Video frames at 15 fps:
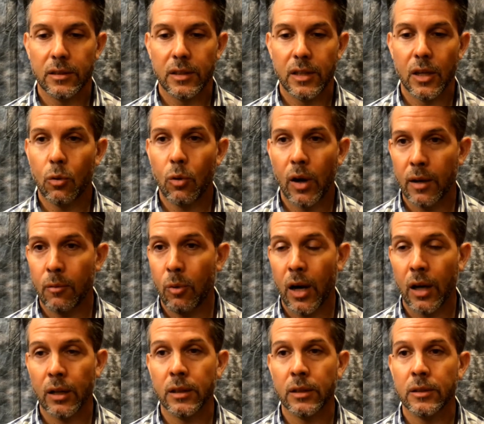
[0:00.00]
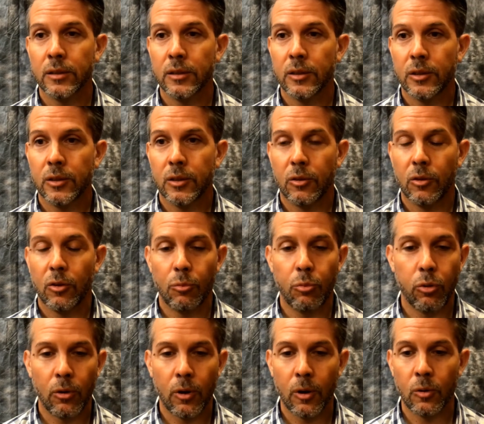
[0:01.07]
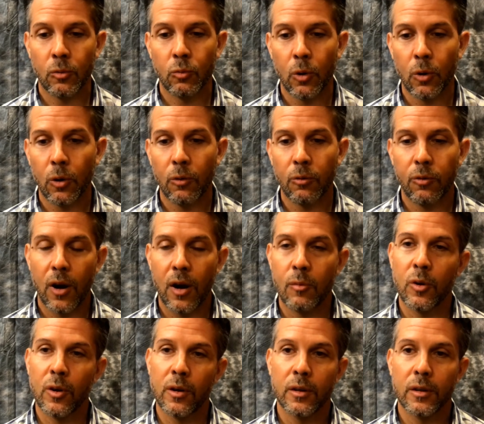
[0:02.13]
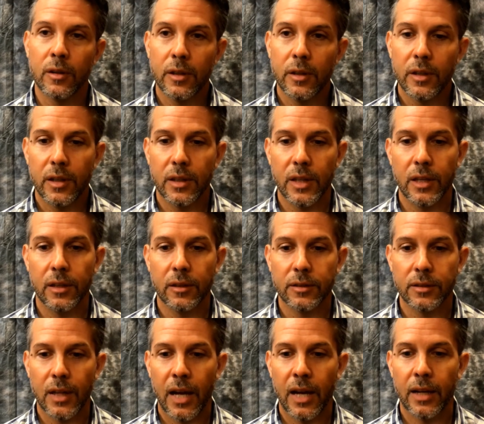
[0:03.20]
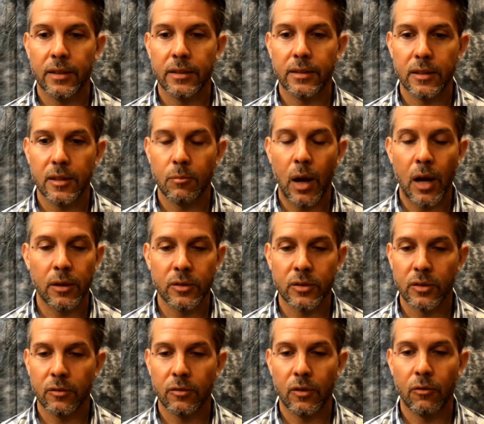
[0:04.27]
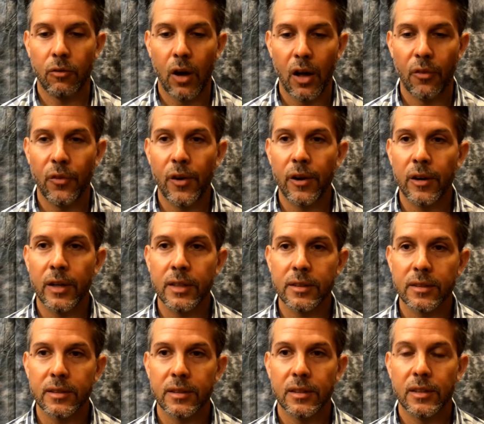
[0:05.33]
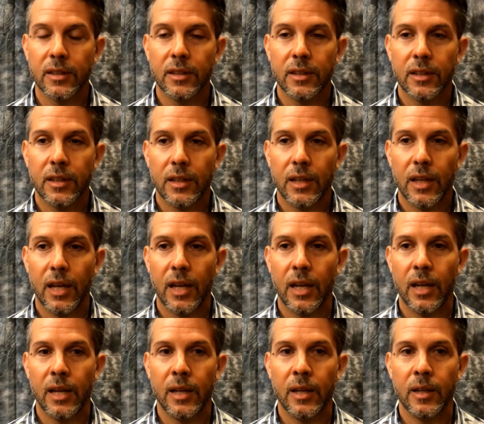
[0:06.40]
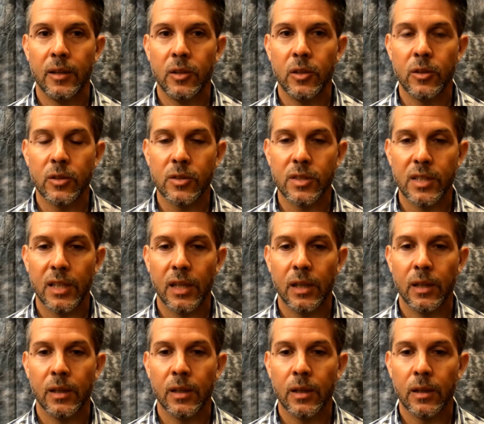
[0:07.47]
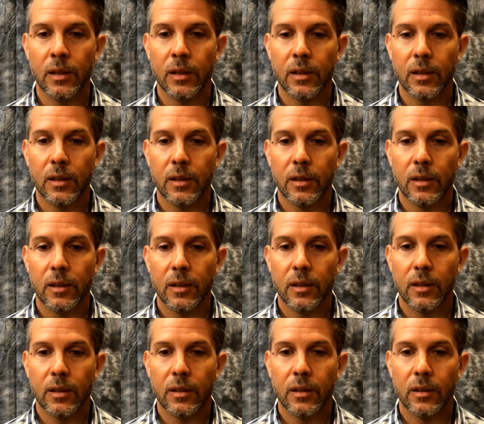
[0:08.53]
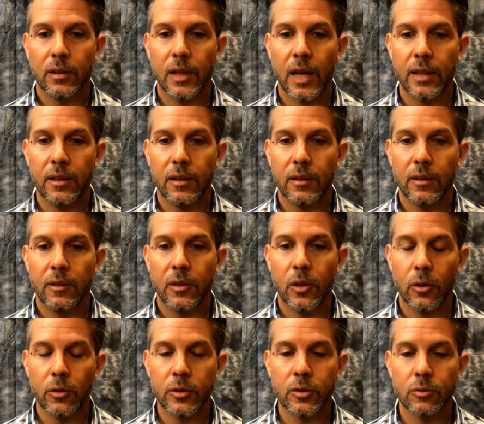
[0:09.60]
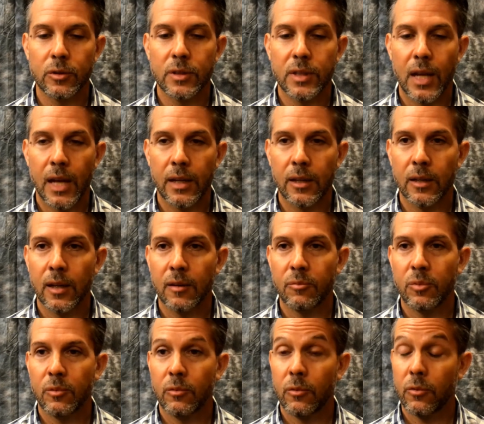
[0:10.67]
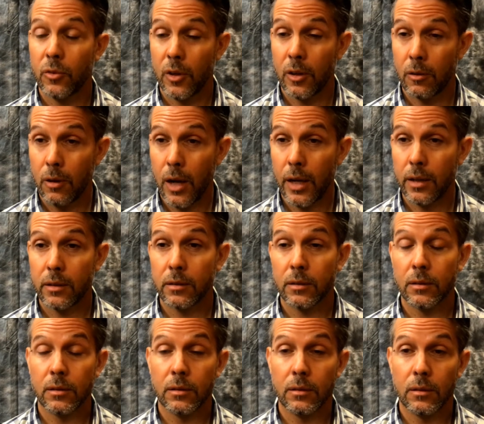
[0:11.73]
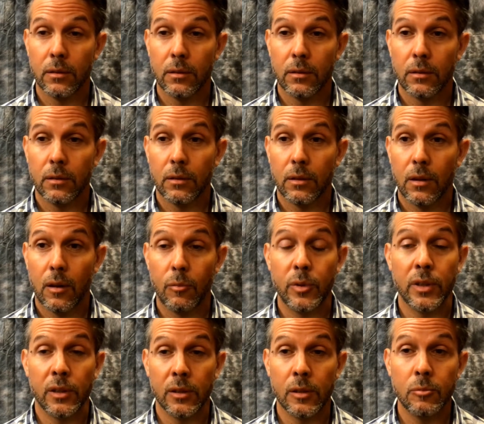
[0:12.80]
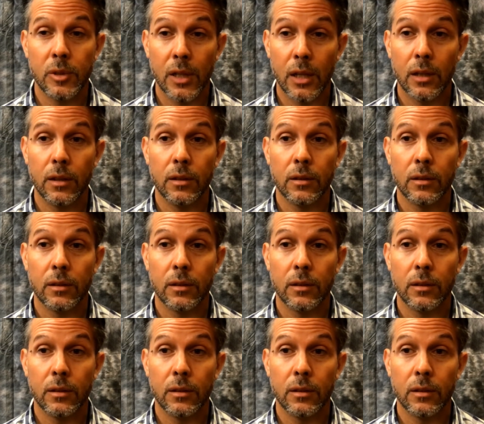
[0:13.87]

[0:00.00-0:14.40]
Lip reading: in Guatemala, or a poor rural farmer in the hillsides, in the mountains of Honduras, and you're seeing that those who are standing up for your rights are being eliminated,